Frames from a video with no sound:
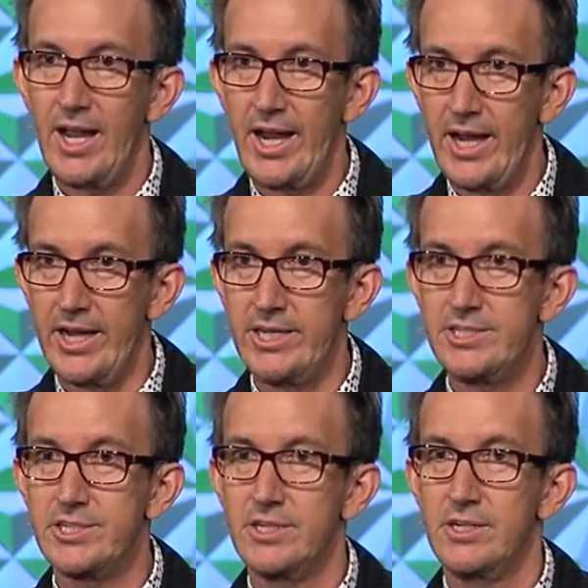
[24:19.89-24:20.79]

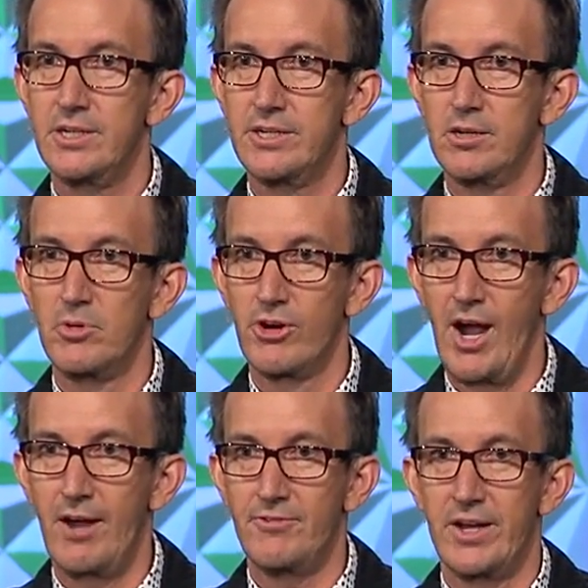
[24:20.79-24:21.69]
age
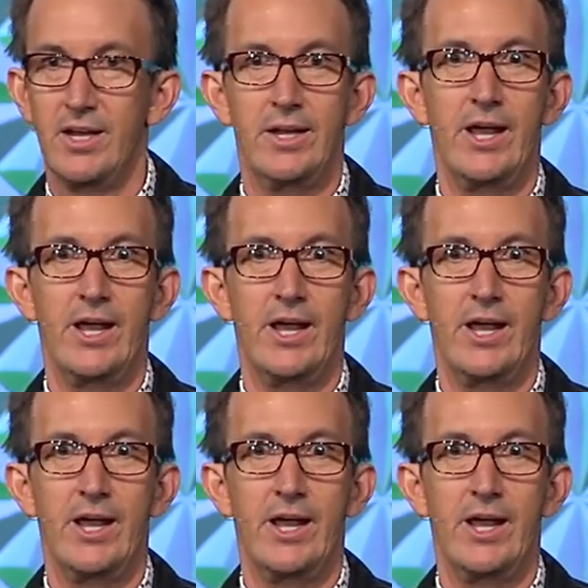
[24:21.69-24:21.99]
demographic.